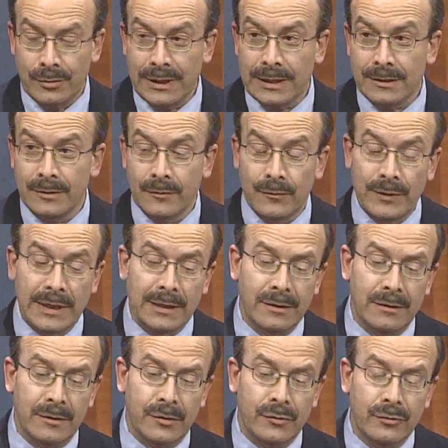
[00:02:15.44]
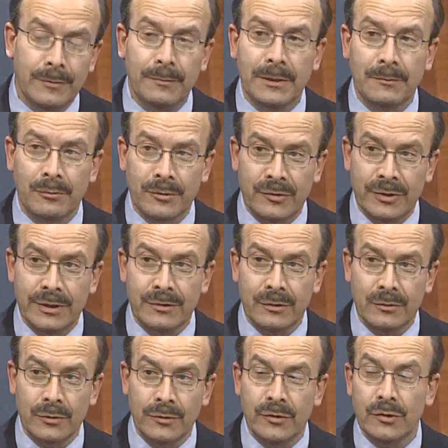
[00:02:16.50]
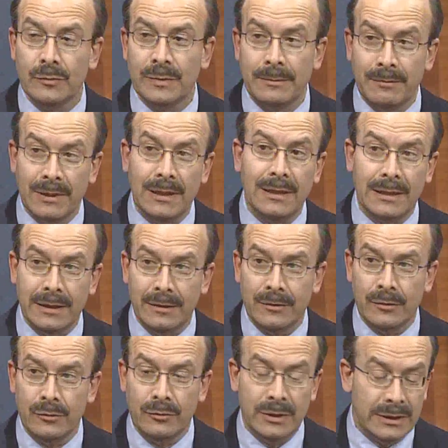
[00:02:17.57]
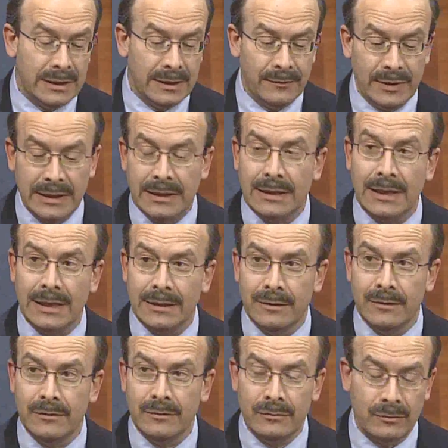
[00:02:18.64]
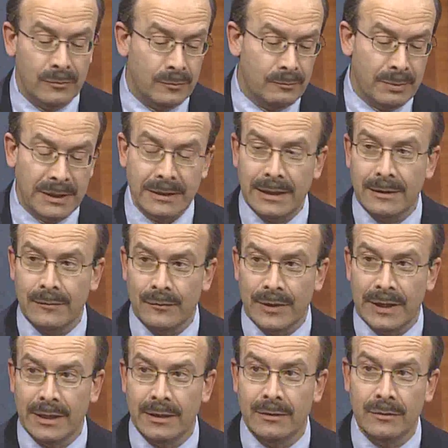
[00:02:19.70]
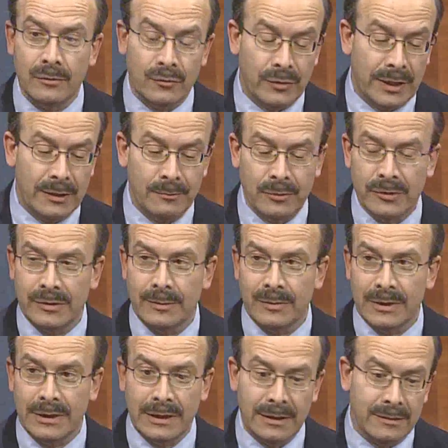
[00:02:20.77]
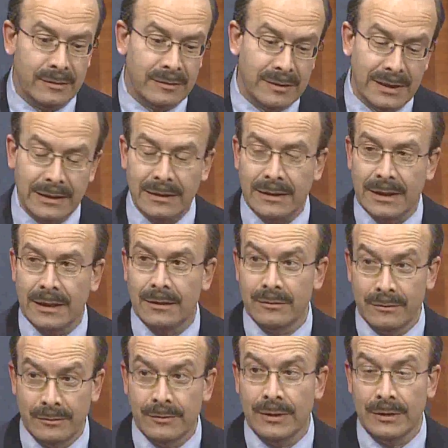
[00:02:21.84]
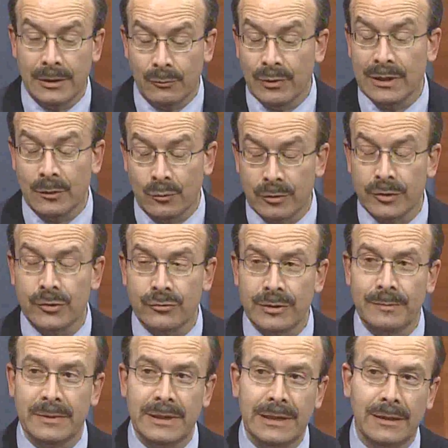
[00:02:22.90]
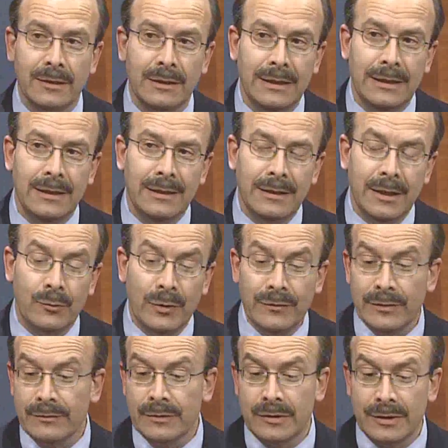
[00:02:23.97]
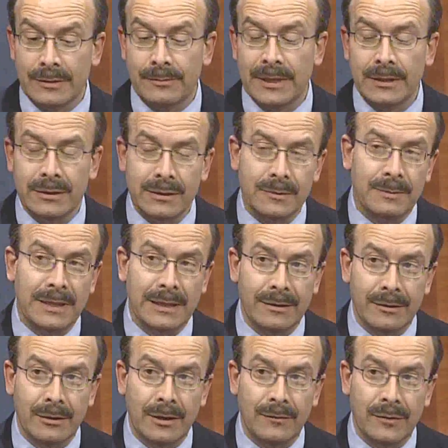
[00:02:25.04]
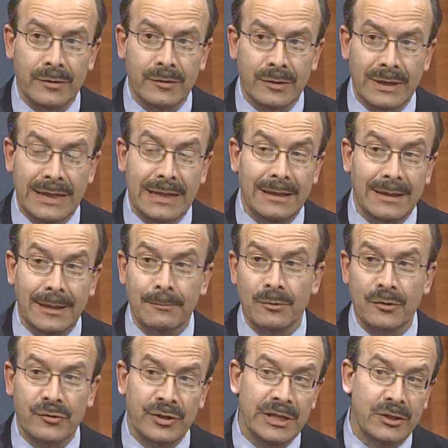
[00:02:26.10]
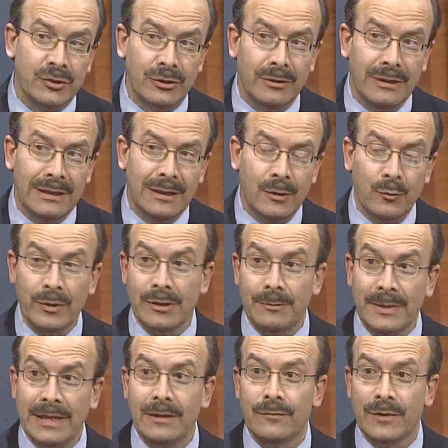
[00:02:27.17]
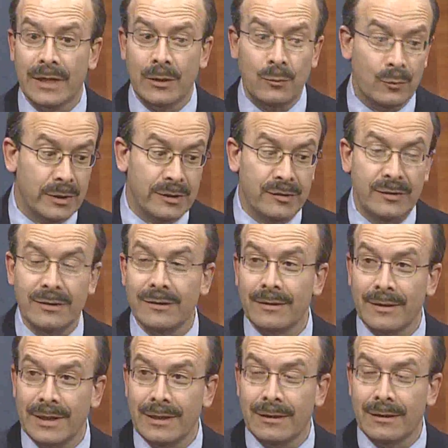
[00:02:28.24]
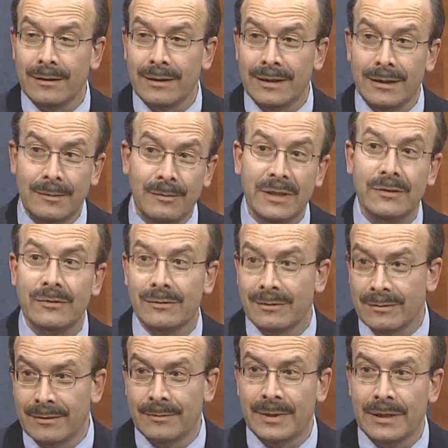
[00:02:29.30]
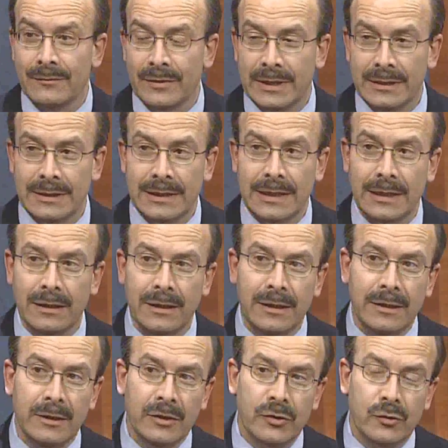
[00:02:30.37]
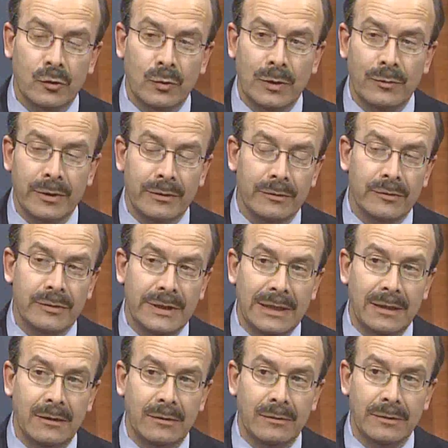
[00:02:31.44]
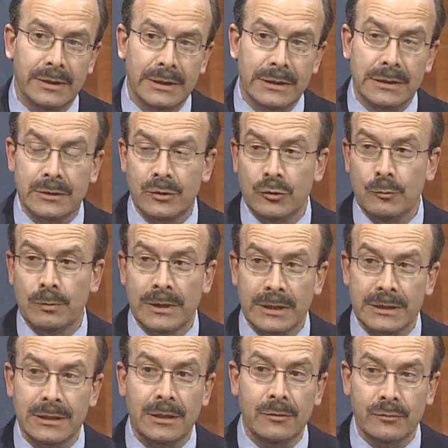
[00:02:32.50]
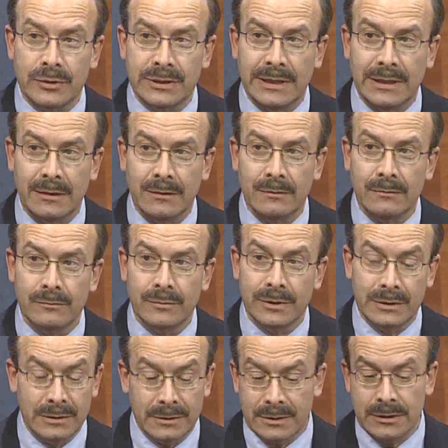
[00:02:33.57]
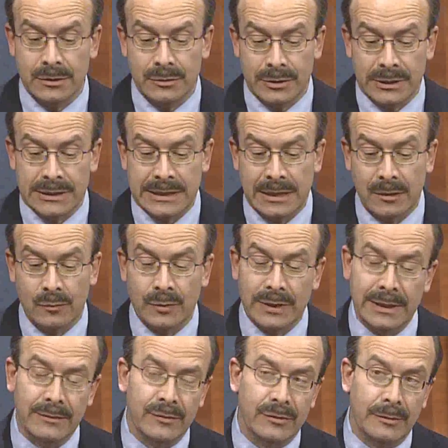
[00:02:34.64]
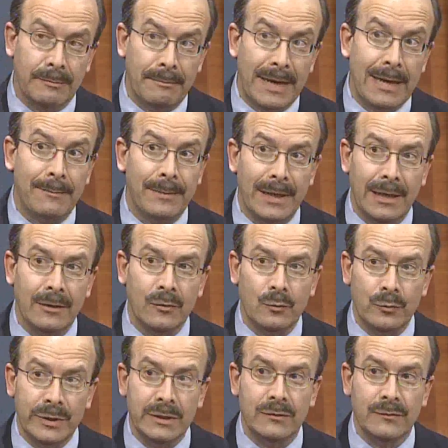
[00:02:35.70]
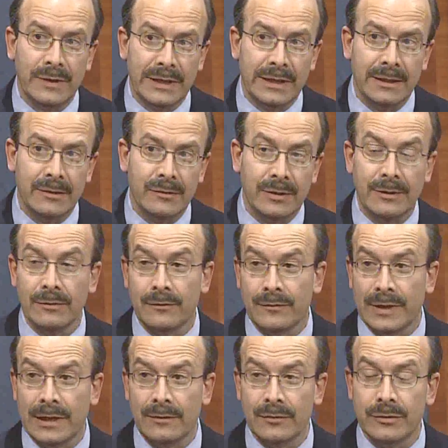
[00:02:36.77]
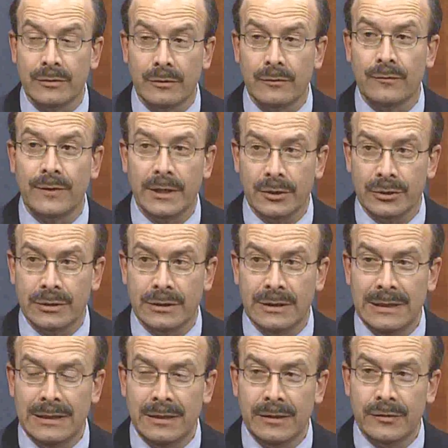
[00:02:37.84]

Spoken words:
correct. In fact, the stripping procedure used to be blind. You didn't have any guidance. You picked out a vein, you tried to put something in it to take it out, and they really were stripped out. And we've even seen patients back in the office that had that procedure where the main vein was still there and they missed the main vein to get. So what we use now is duplex ultrasound, which is just using sound waves to map out which veins have the valves that don't function,